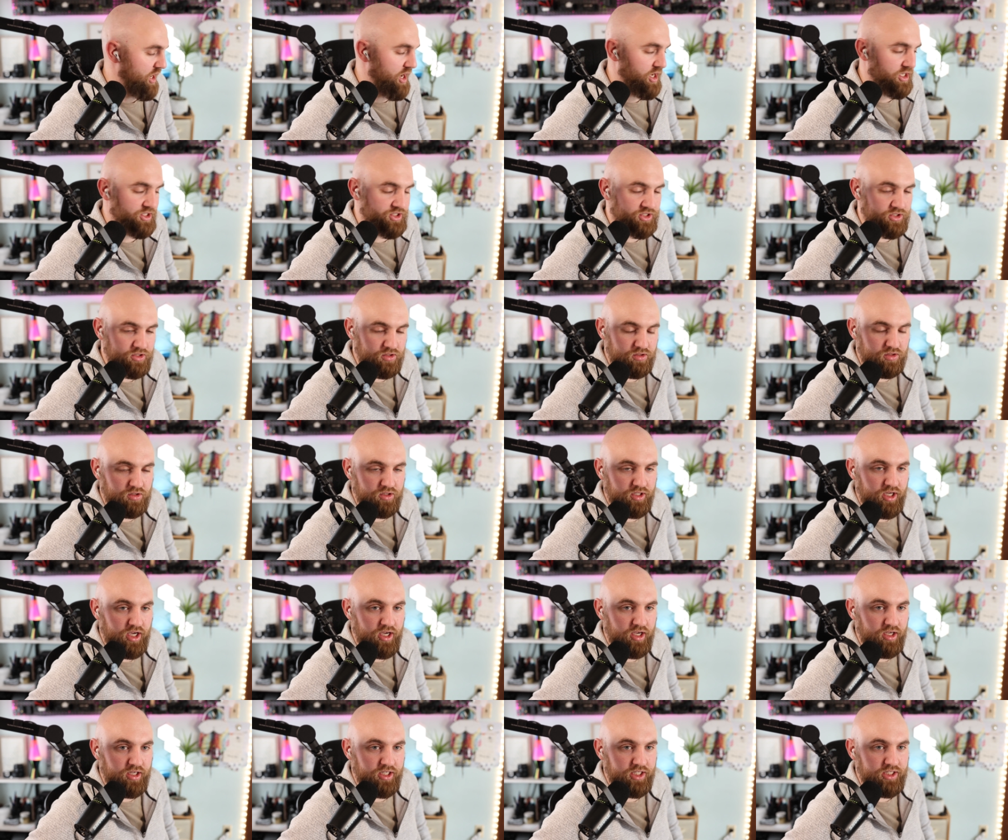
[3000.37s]
So
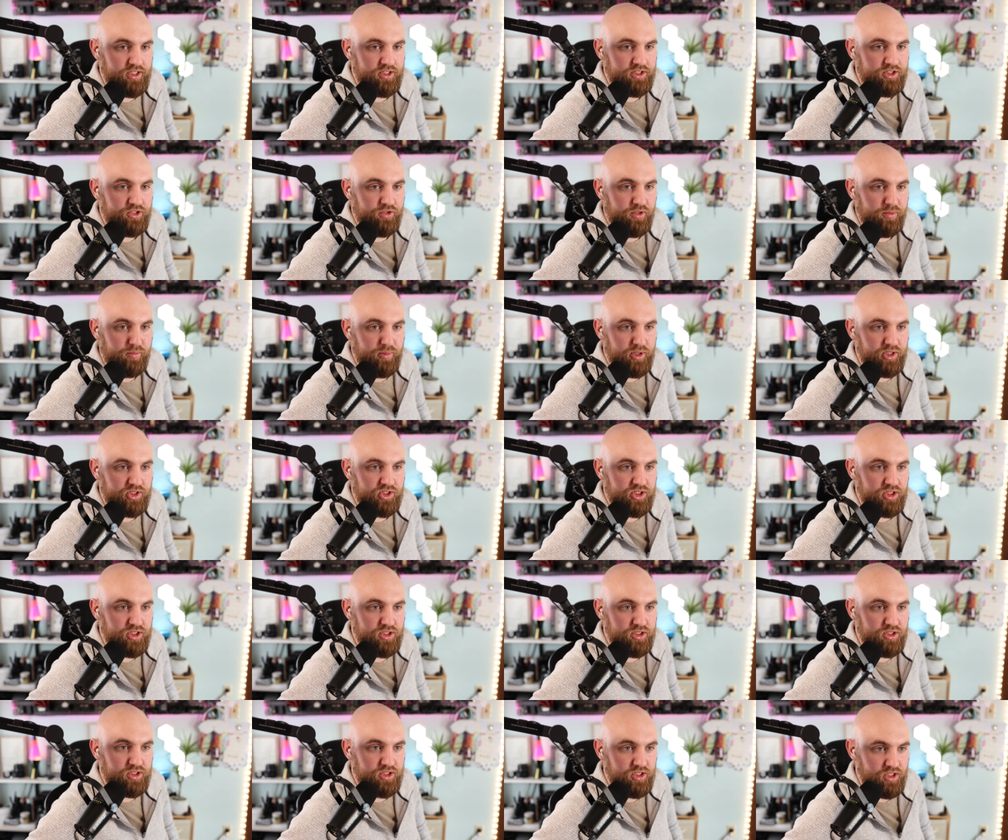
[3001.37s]
yeah. He, so he
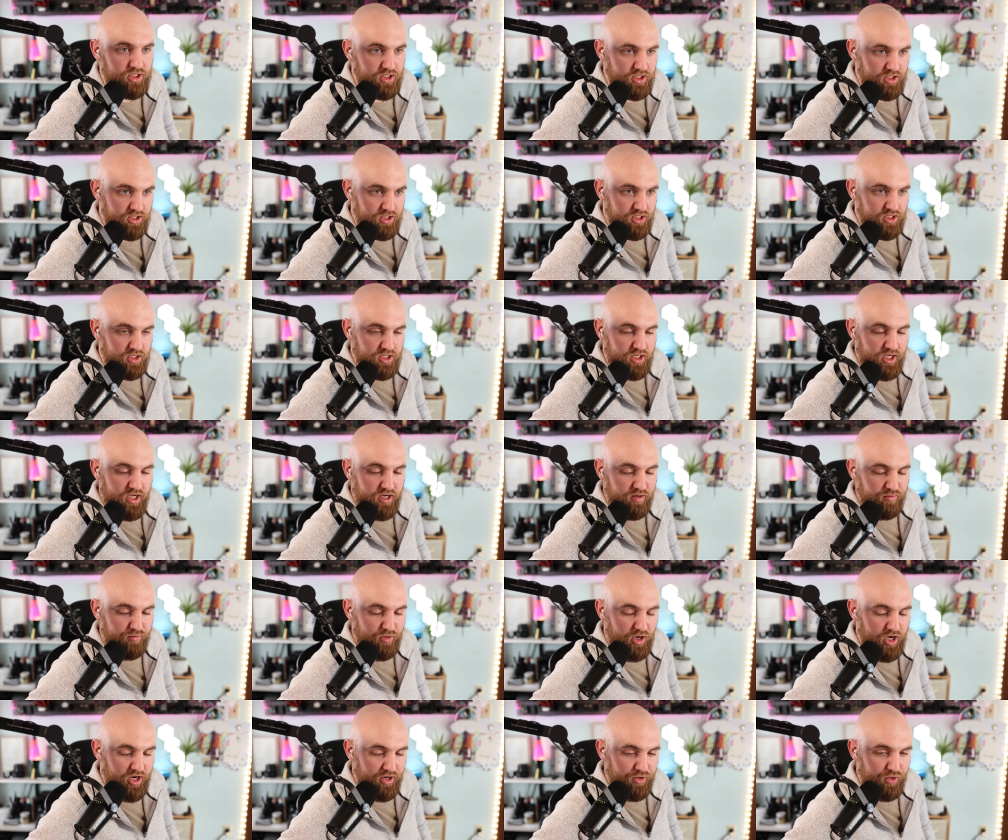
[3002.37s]
mentioned
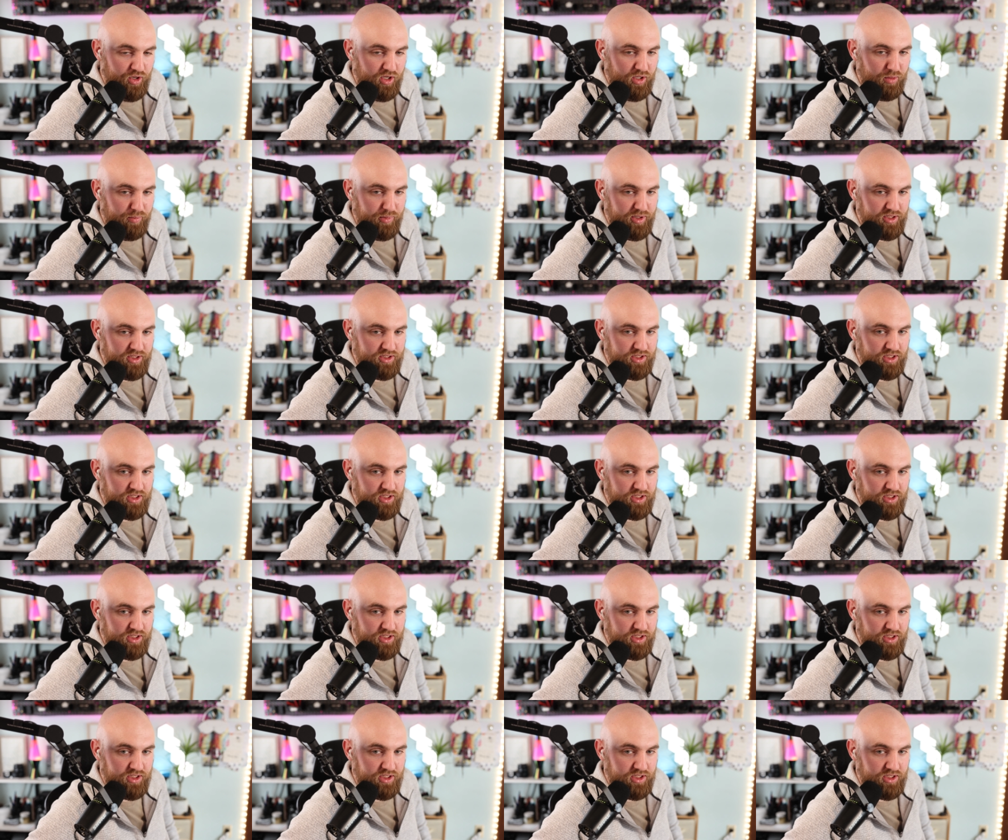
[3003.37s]
Envato elements.